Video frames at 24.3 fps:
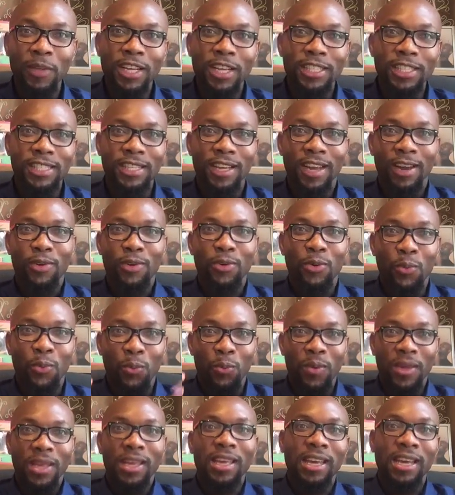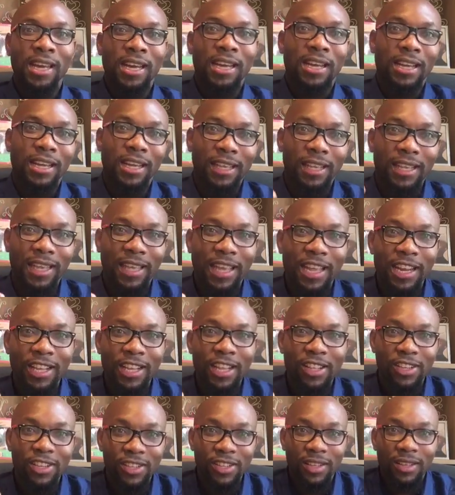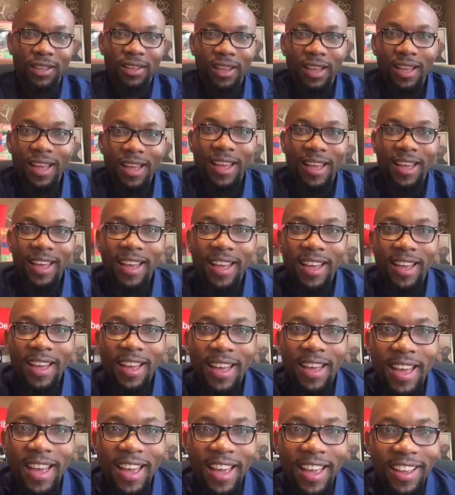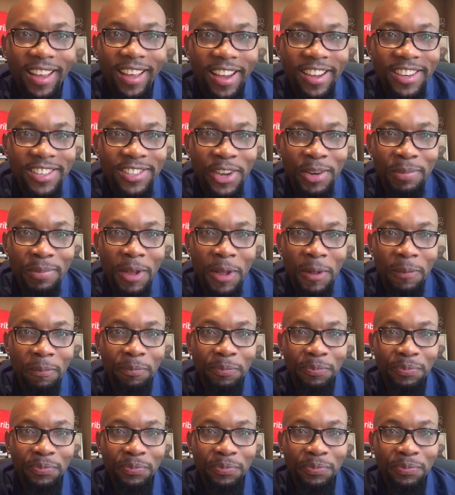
So we can, hey, how you doing, man?